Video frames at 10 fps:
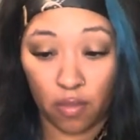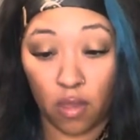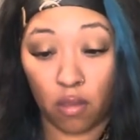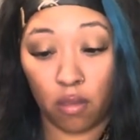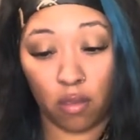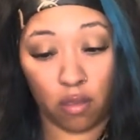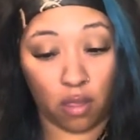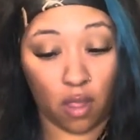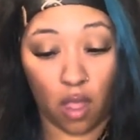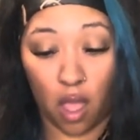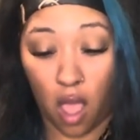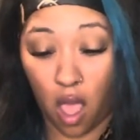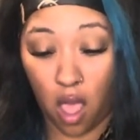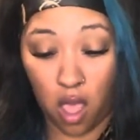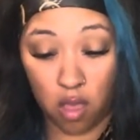Mm,
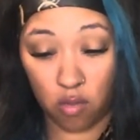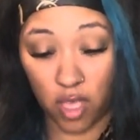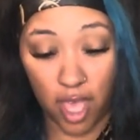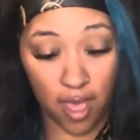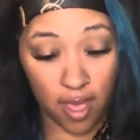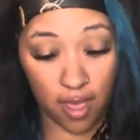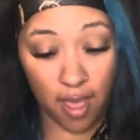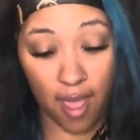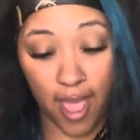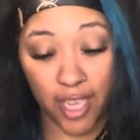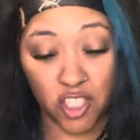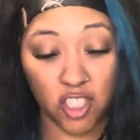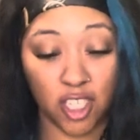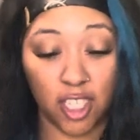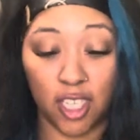okay,
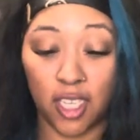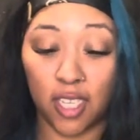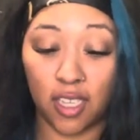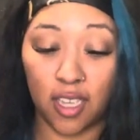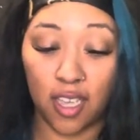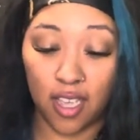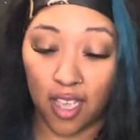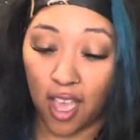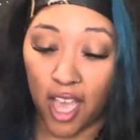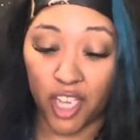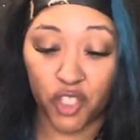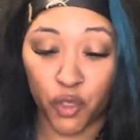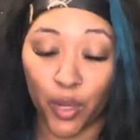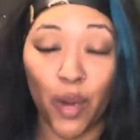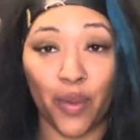actually,
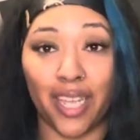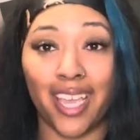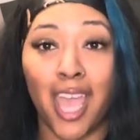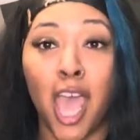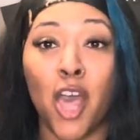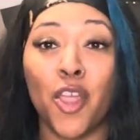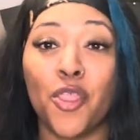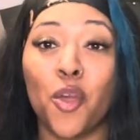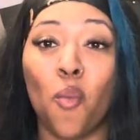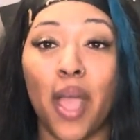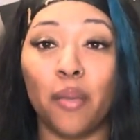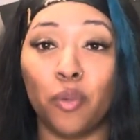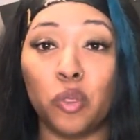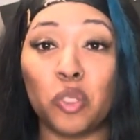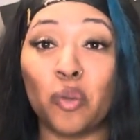contrary, the white
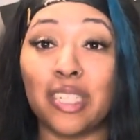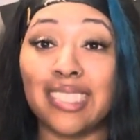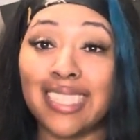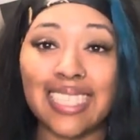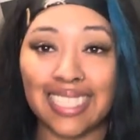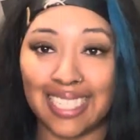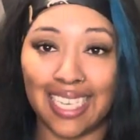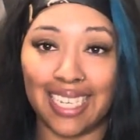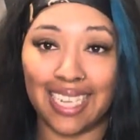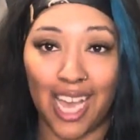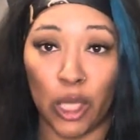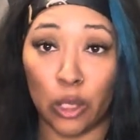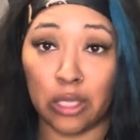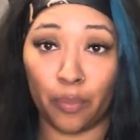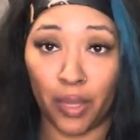boots were
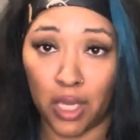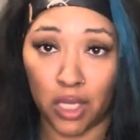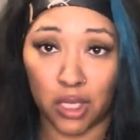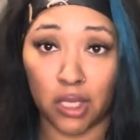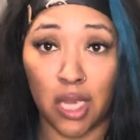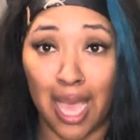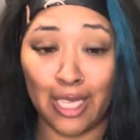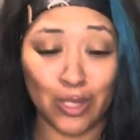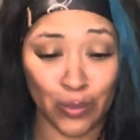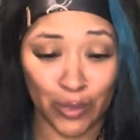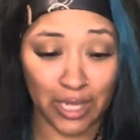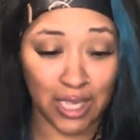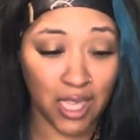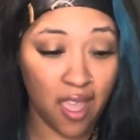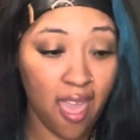$16 a piece, not
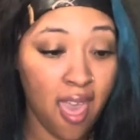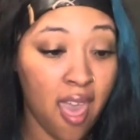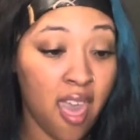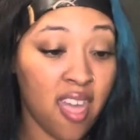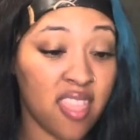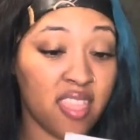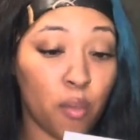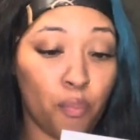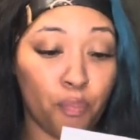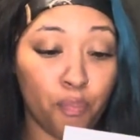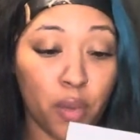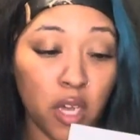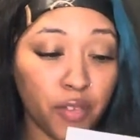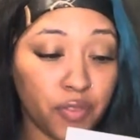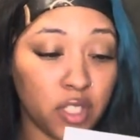20. The
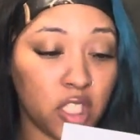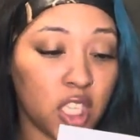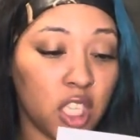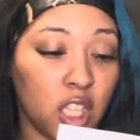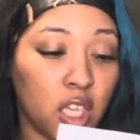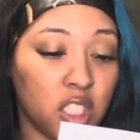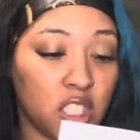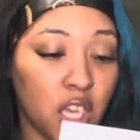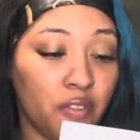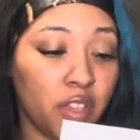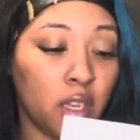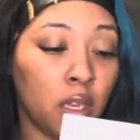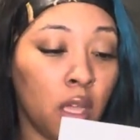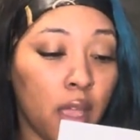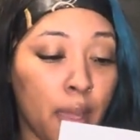buffed the tough
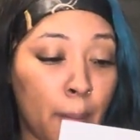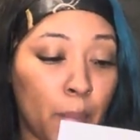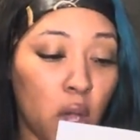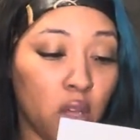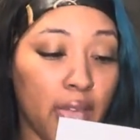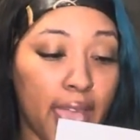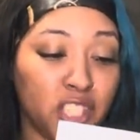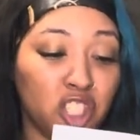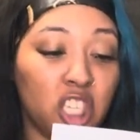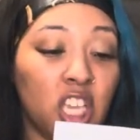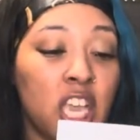and embossed, actually